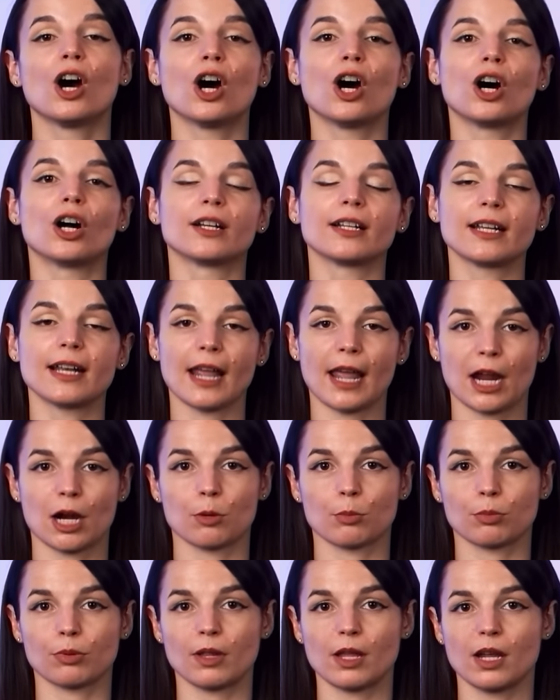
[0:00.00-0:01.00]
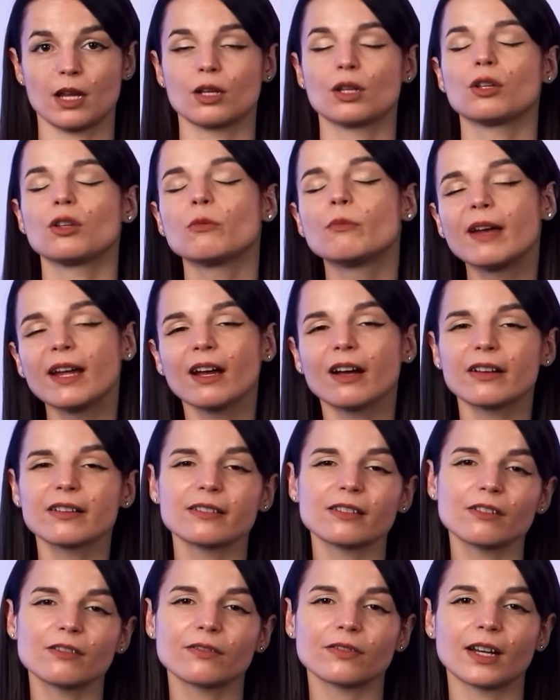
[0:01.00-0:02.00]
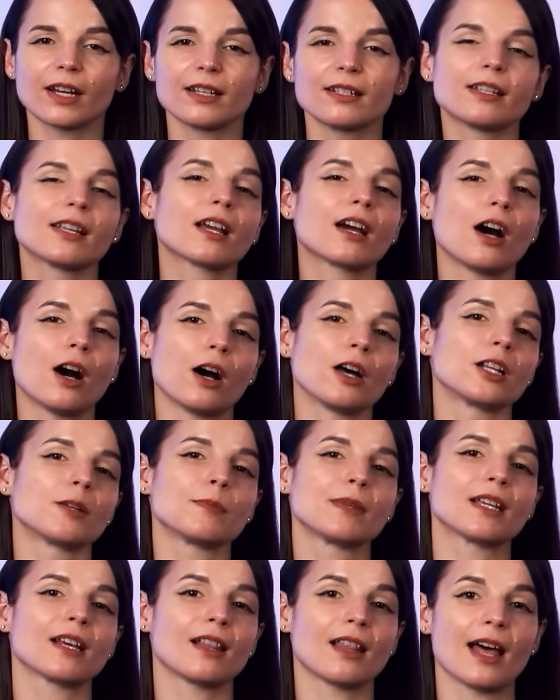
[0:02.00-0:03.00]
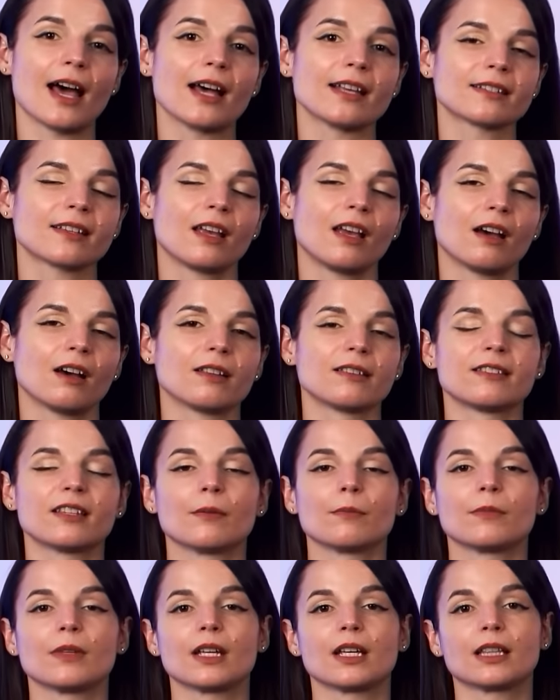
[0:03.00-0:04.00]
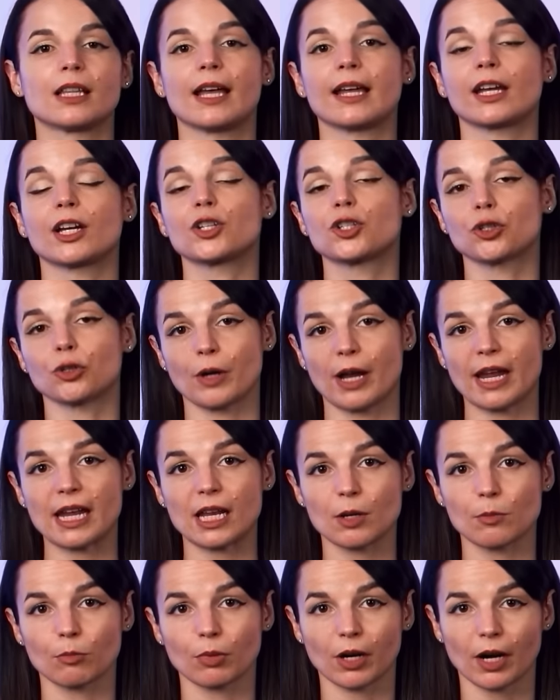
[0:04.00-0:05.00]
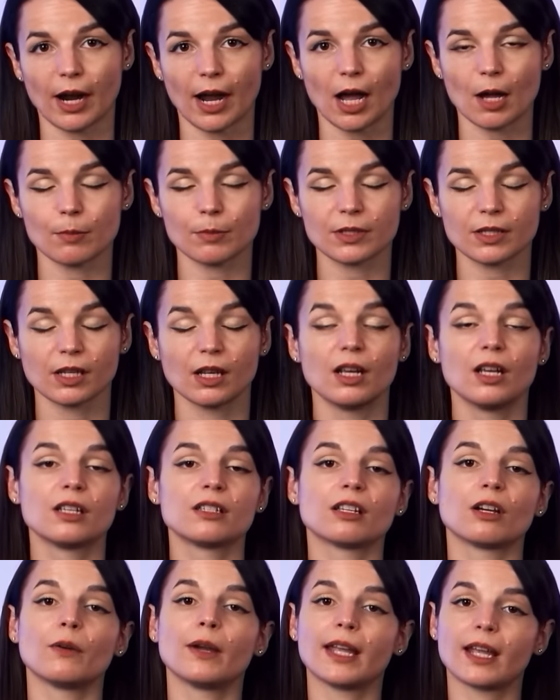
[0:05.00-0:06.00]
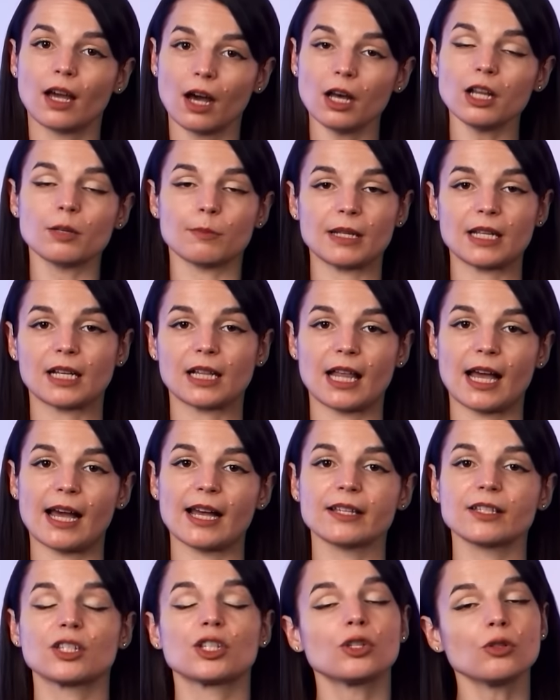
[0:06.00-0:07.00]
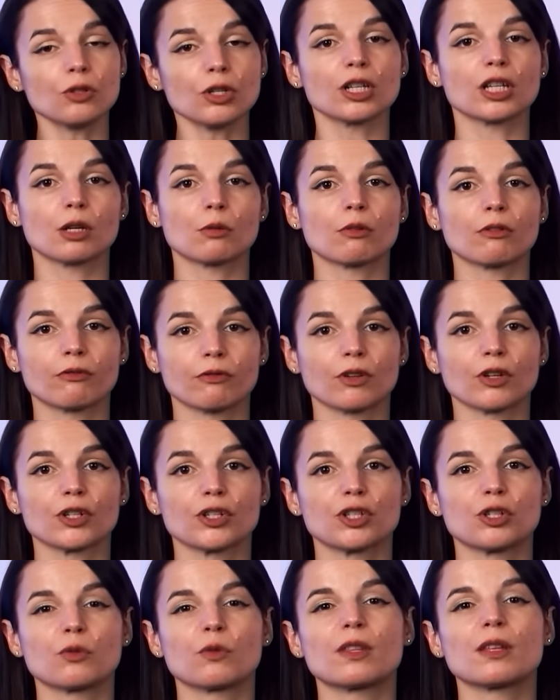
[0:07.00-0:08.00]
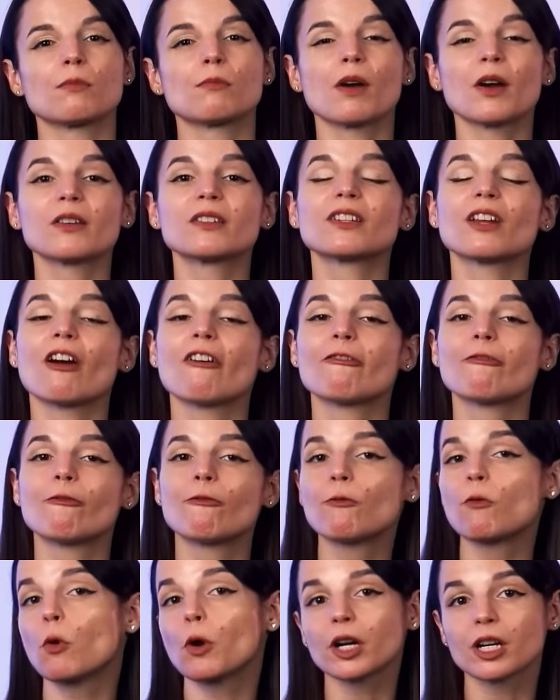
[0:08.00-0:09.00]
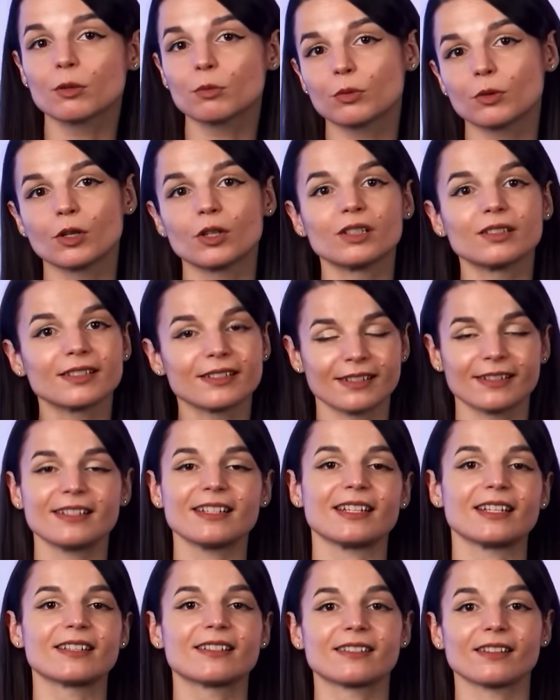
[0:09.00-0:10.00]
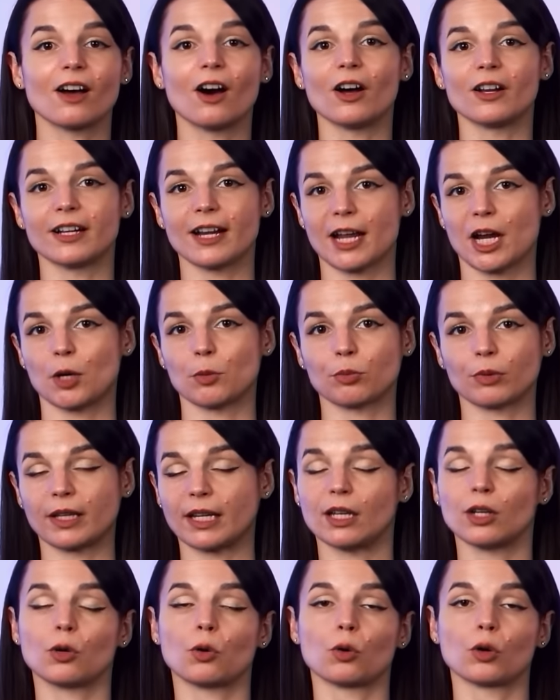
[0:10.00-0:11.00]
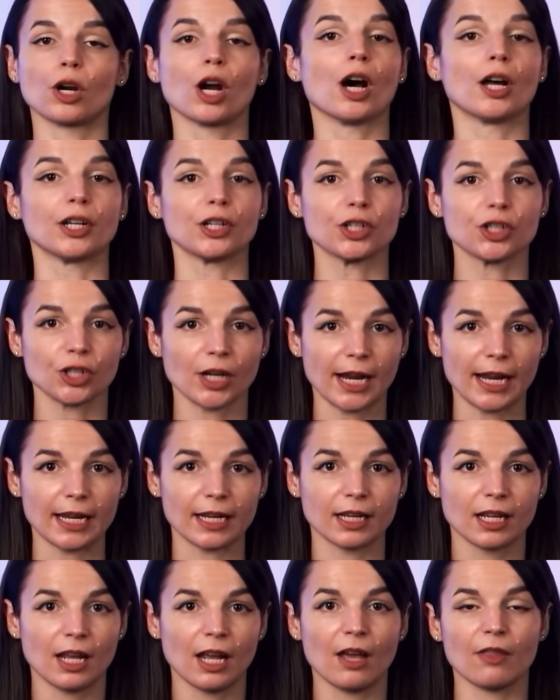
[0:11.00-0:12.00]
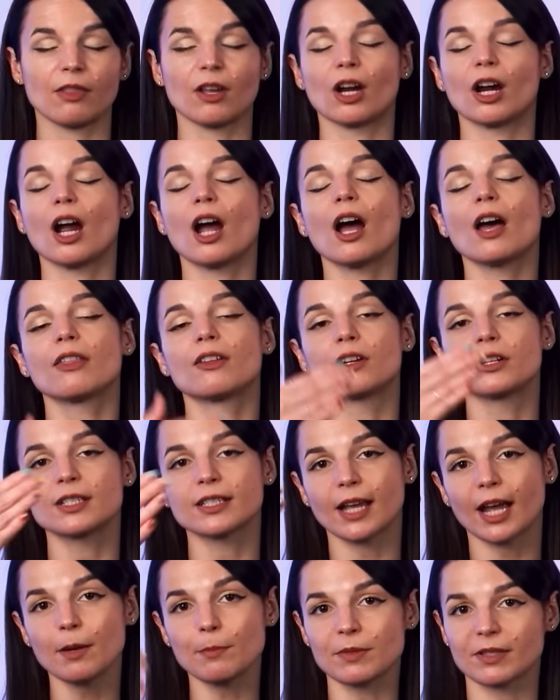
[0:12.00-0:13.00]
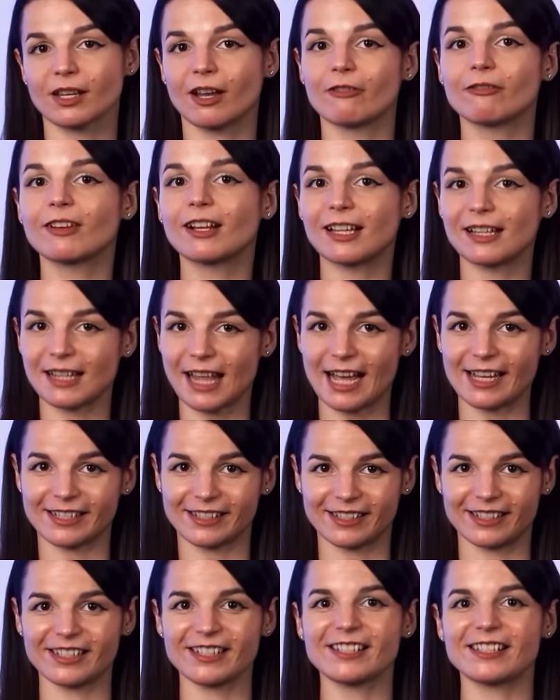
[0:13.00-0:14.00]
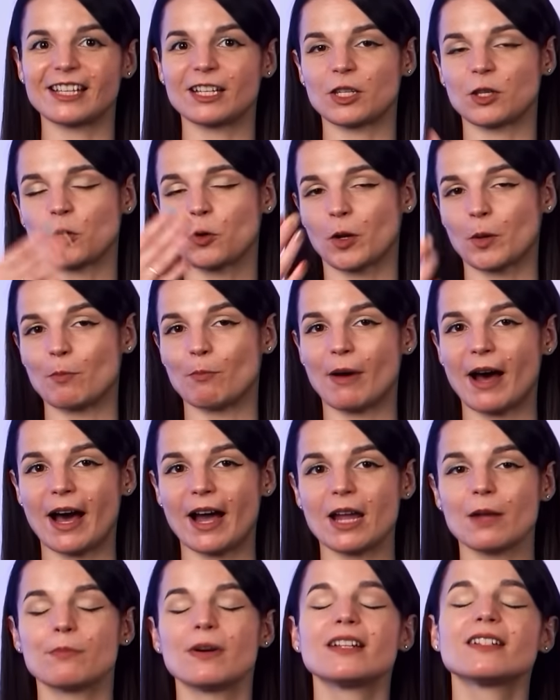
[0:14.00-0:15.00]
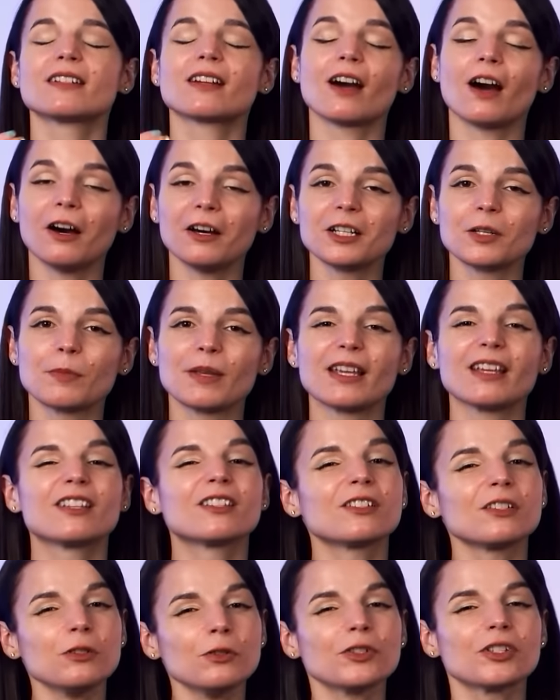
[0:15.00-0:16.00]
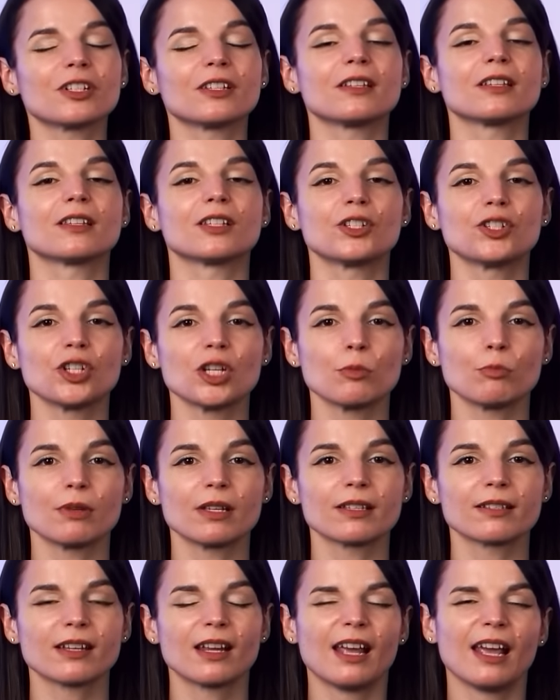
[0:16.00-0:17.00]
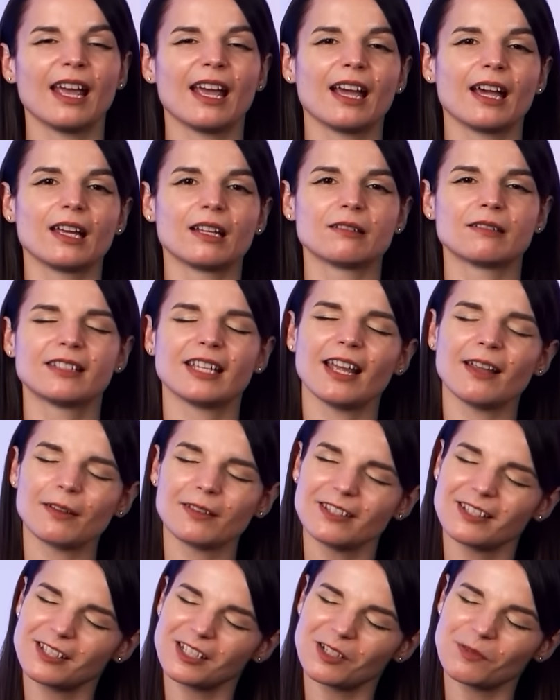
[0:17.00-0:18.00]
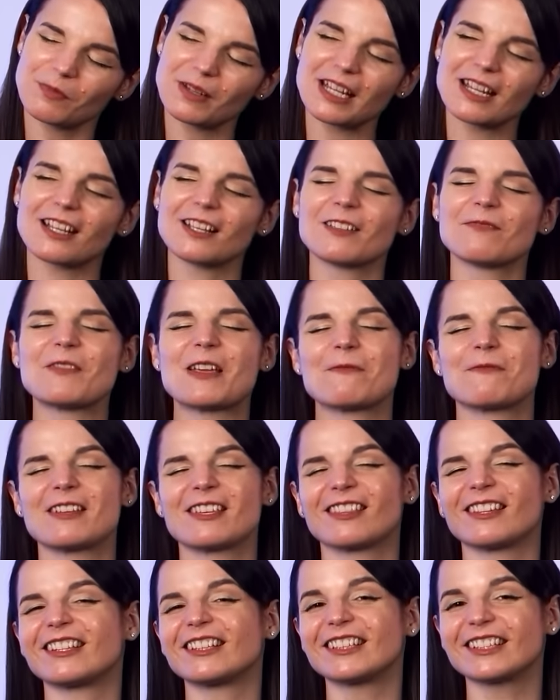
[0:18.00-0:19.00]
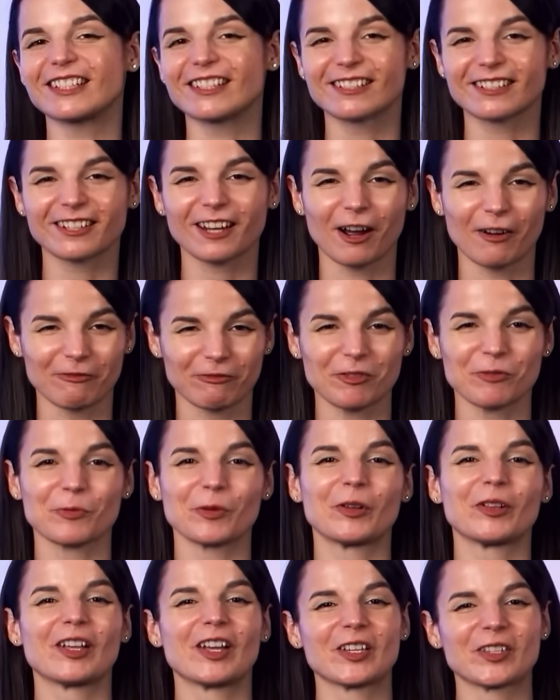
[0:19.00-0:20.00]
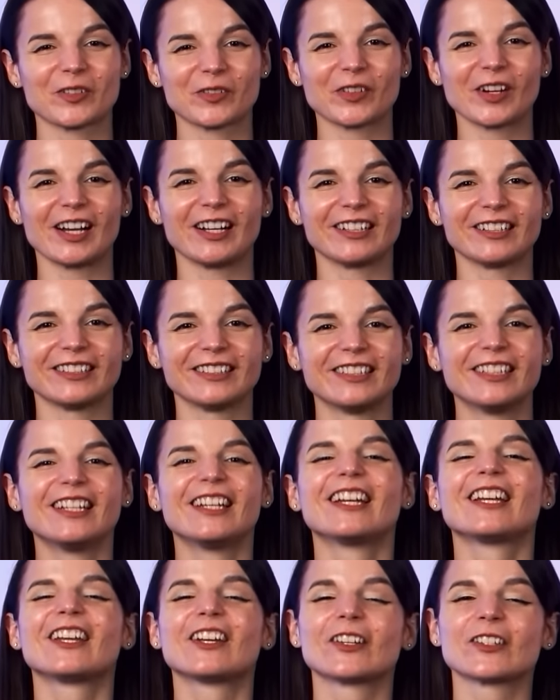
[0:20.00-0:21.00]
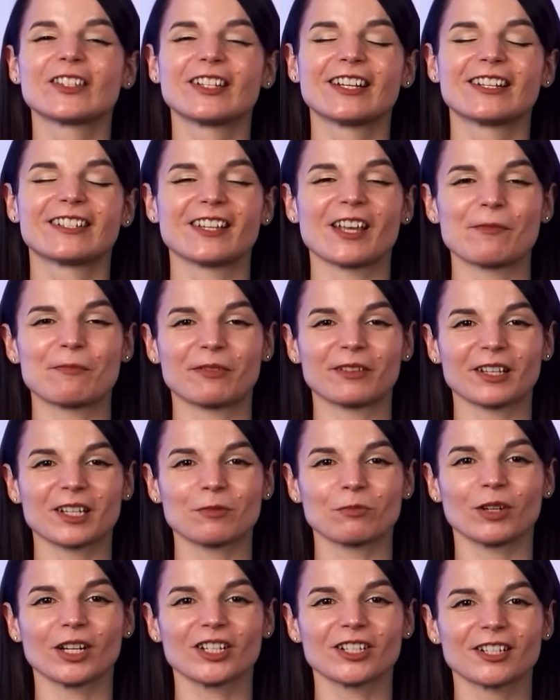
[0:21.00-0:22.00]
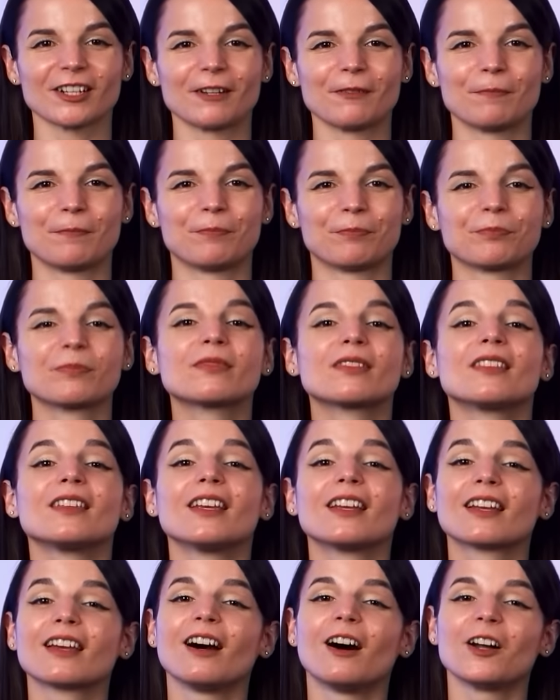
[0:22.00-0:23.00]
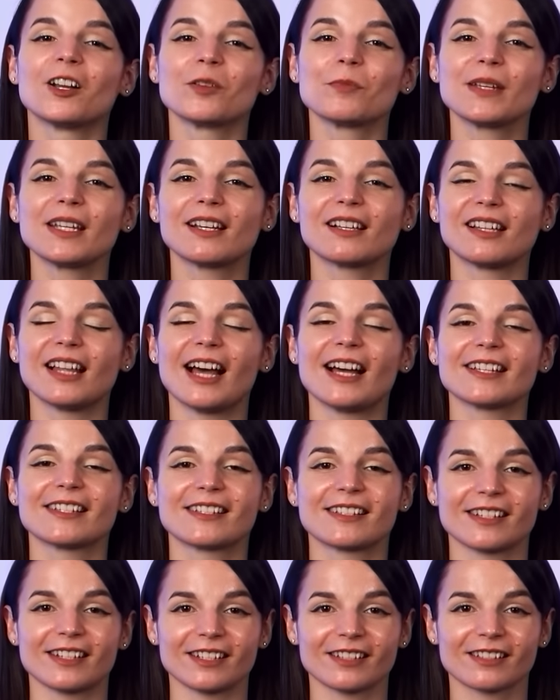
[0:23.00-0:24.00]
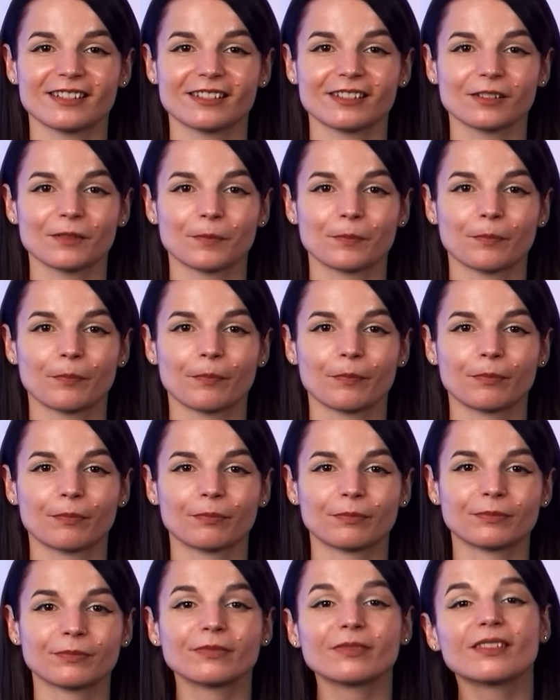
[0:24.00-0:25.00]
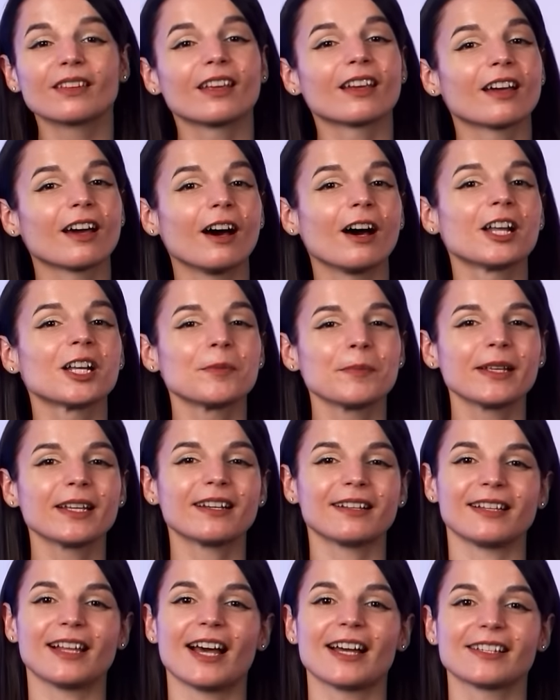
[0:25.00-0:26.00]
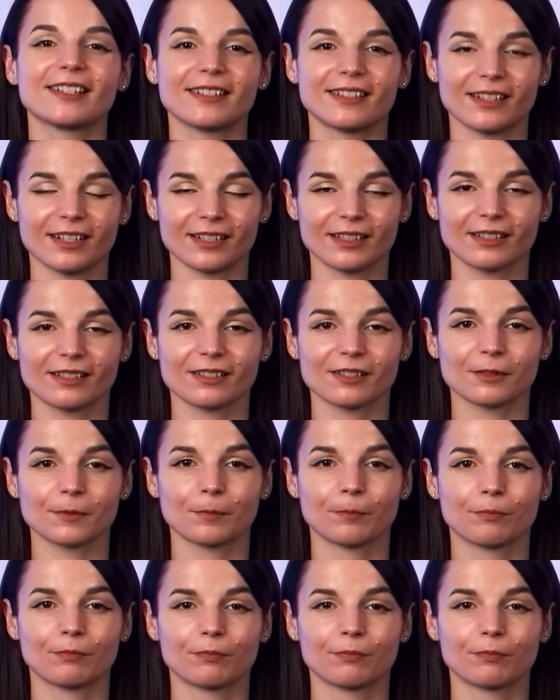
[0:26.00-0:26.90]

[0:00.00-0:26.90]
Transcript: on an airplane. You may also find economy class on something like a train, perhaps. So economy class usually refers to the most affordable seats on an airplane or on a train. There are other types of classes that you can buy, but economy is usually the cheapest and tends to be maybe the least comfortable as well. Here's an example expression. Economy class seats, economy class seats,